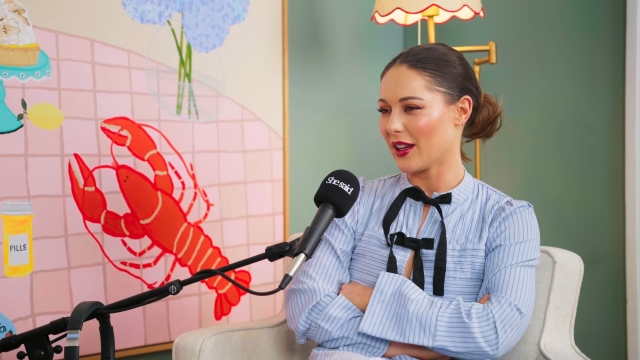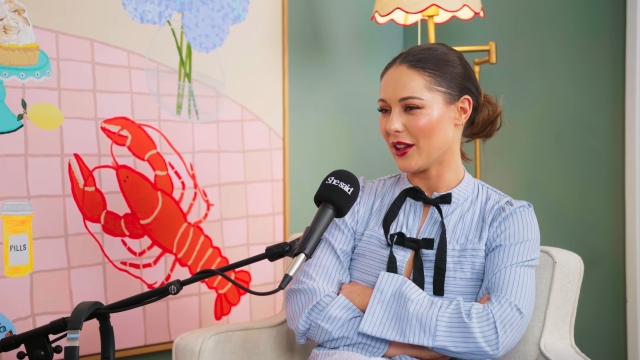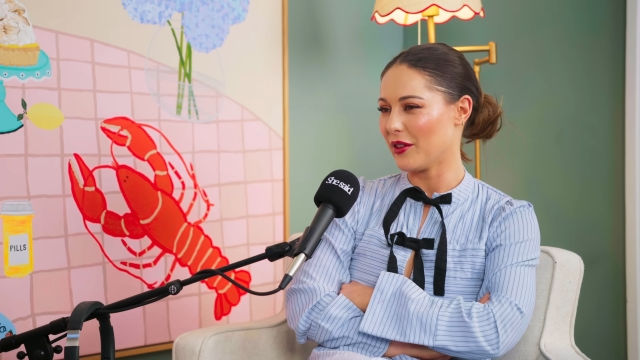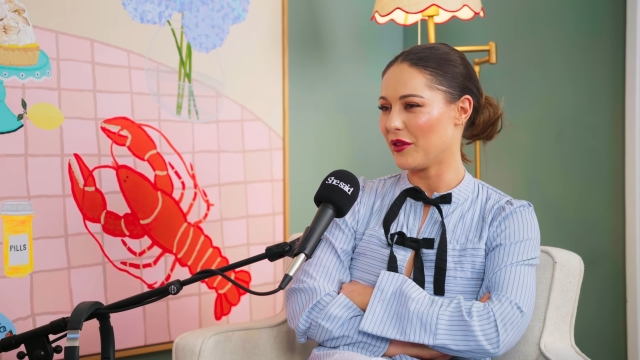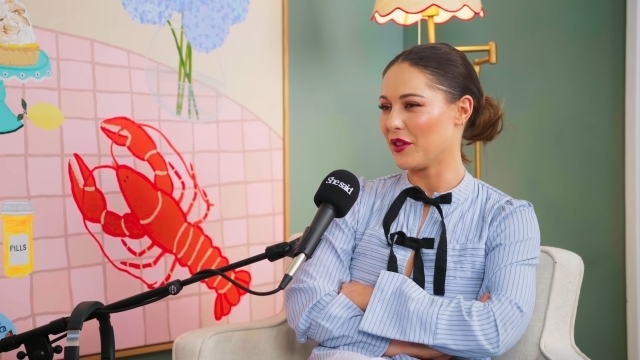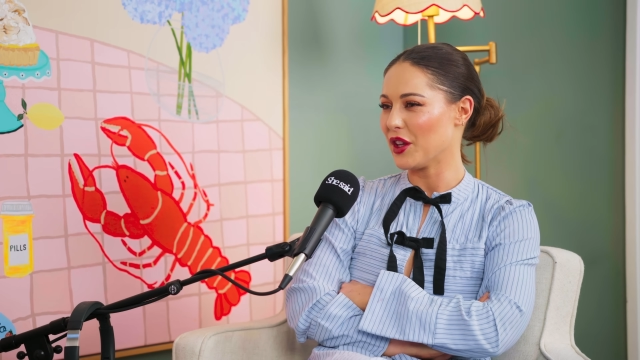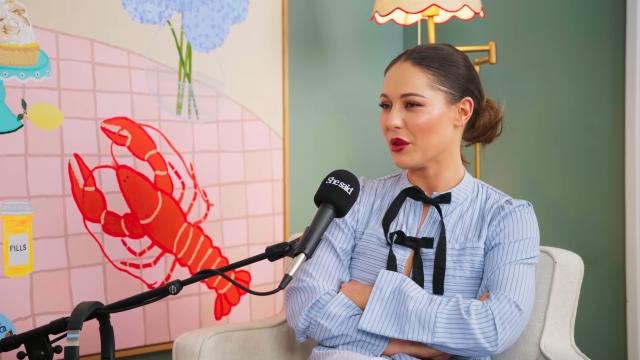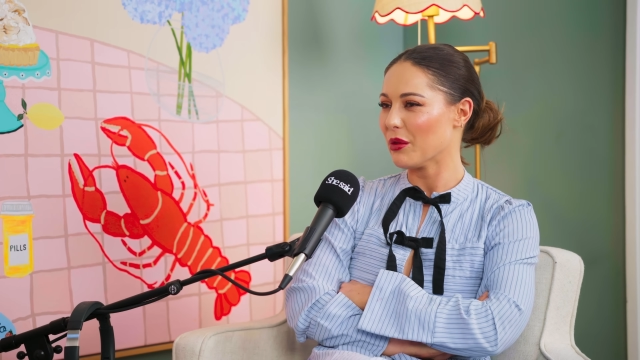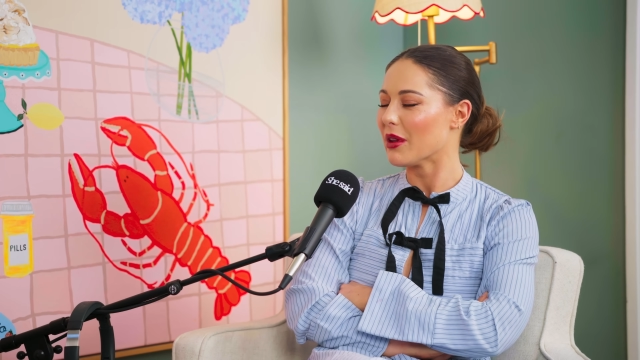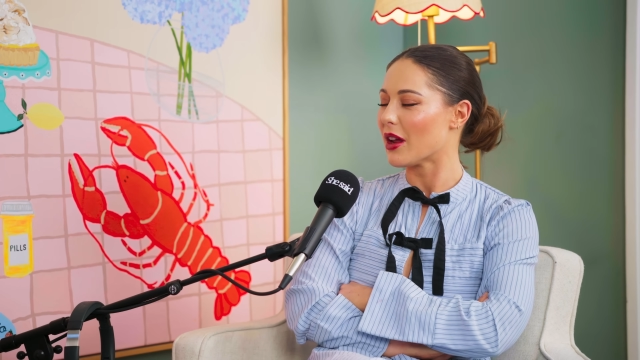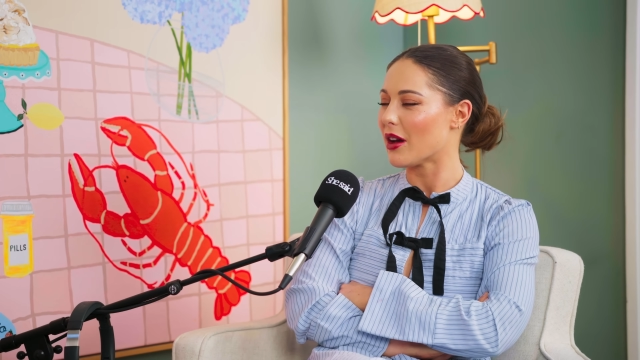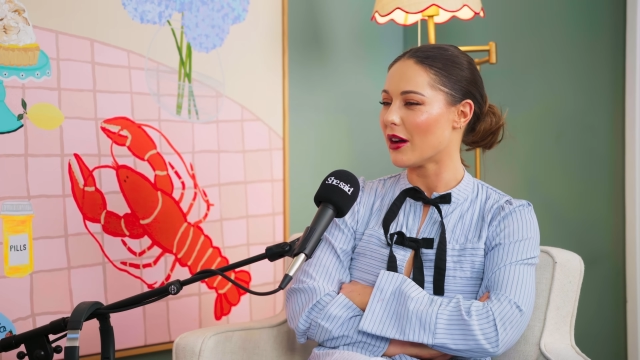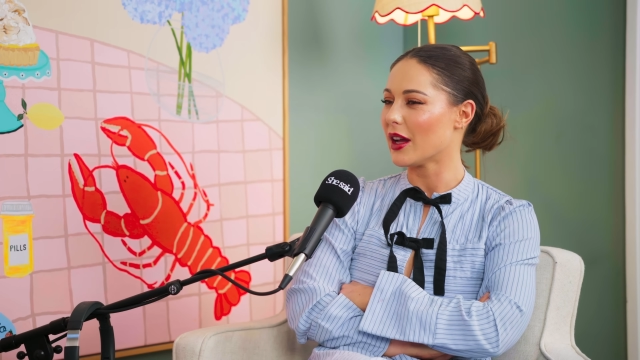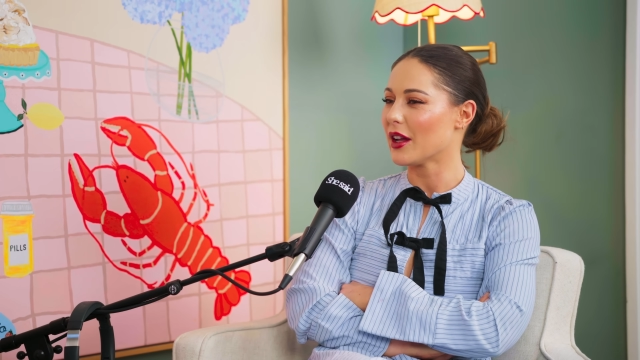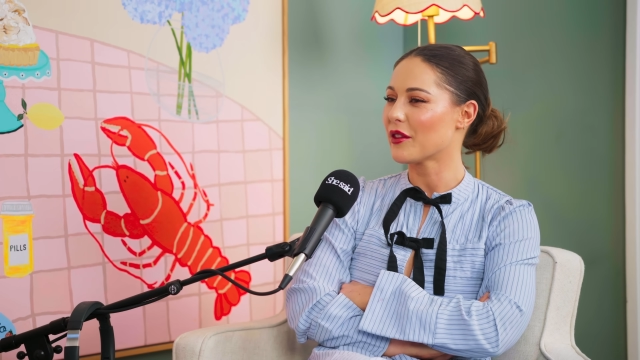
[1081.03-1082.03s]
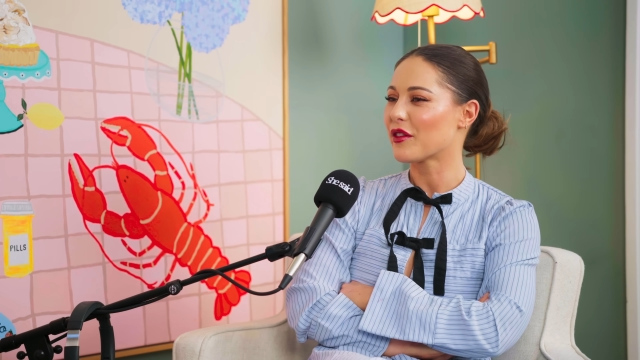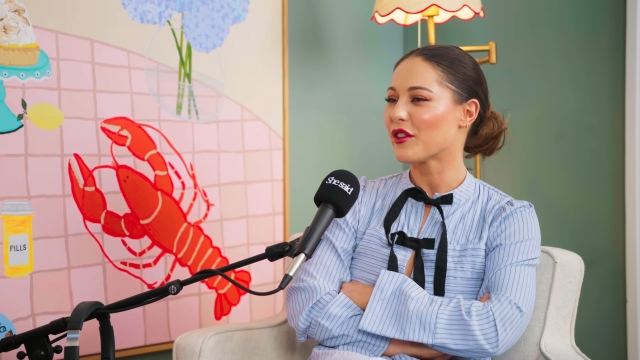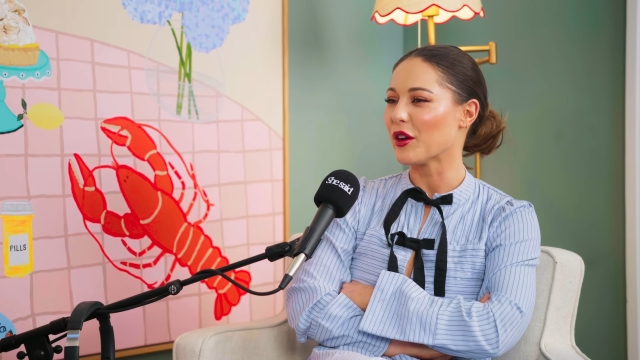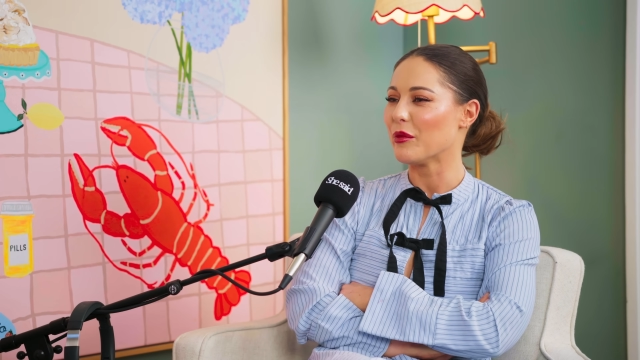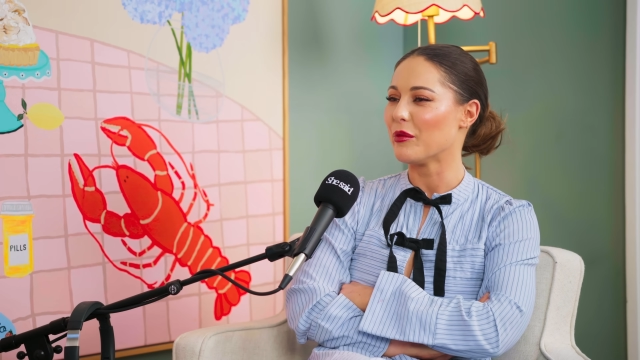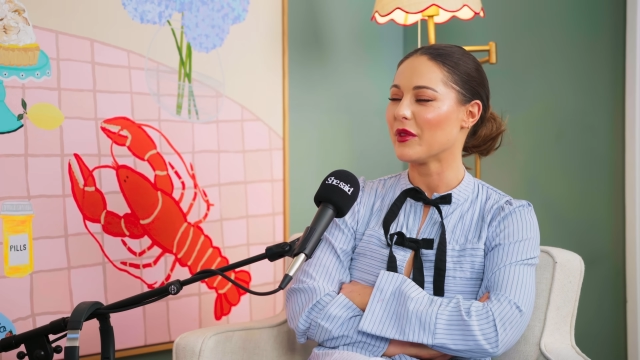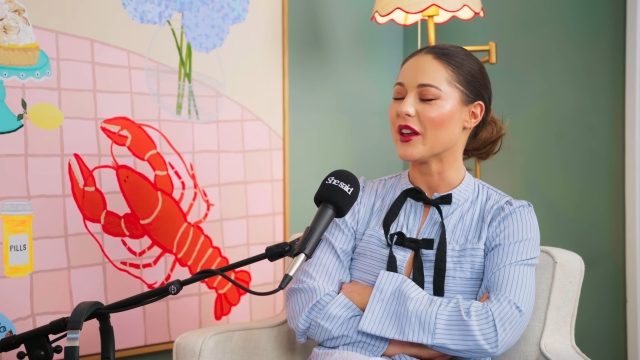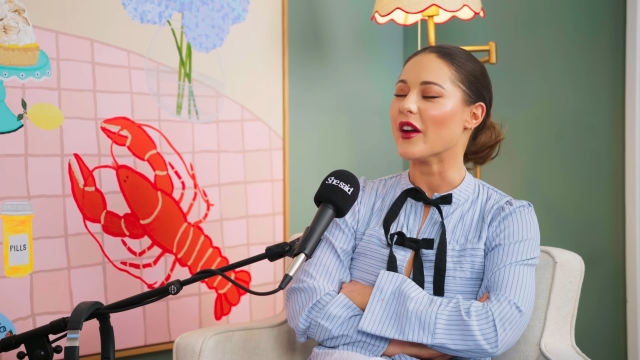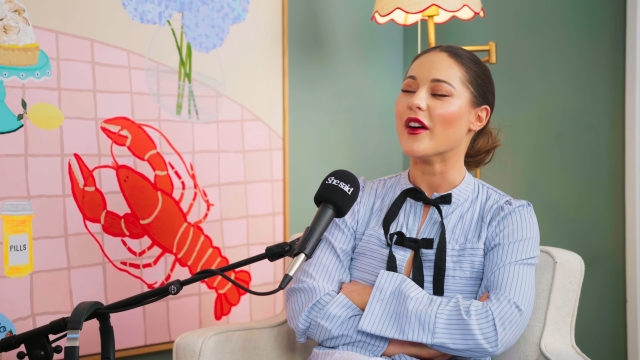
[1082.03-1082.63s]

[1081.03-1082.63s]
of you and I from the